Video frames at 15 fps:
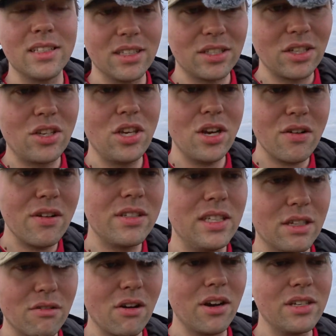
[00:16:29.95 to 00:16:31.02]
a
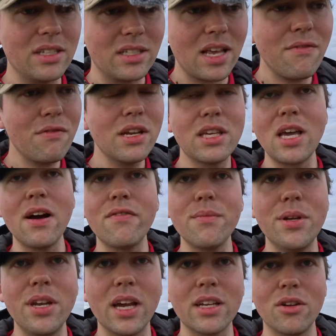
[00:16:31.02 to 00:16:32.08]
security crisis. Every
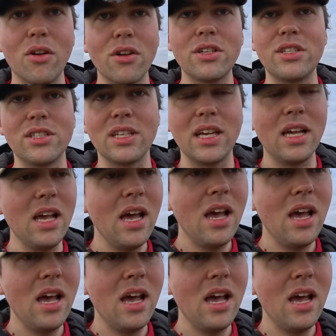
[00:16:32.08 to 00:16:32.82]
government acknowledges it.